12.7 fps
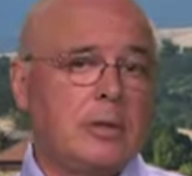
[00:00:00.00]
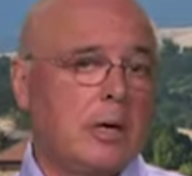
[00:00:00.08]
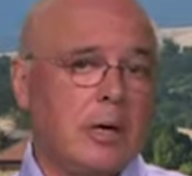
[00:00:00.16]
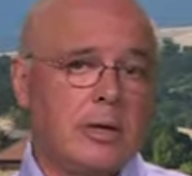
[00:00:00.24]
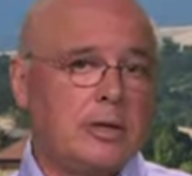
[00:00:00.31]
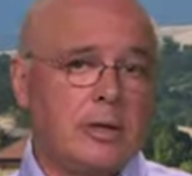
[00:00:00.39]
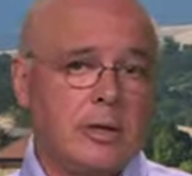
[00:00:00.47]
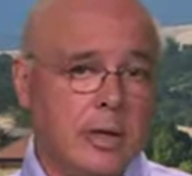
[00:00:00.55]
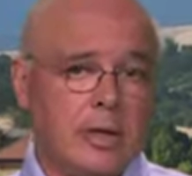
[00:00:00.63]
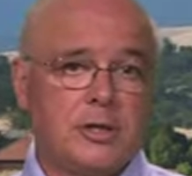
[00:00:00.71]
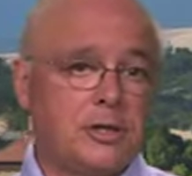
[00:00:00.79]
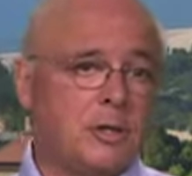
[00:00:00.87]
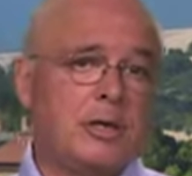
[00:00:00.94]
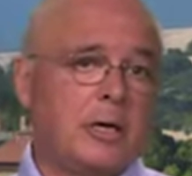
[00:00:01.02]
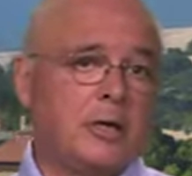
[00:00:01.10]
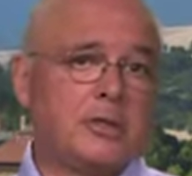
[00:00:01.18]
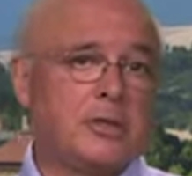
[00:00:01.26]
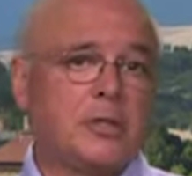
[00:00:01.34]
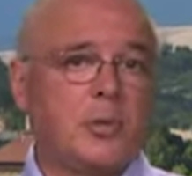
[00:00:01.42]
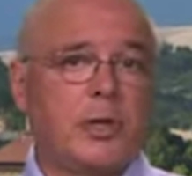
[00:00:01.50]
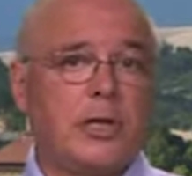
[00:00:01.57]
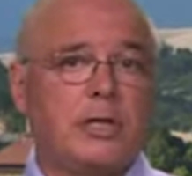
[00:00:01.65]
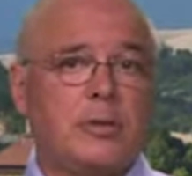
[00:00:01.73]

and nature tells us we need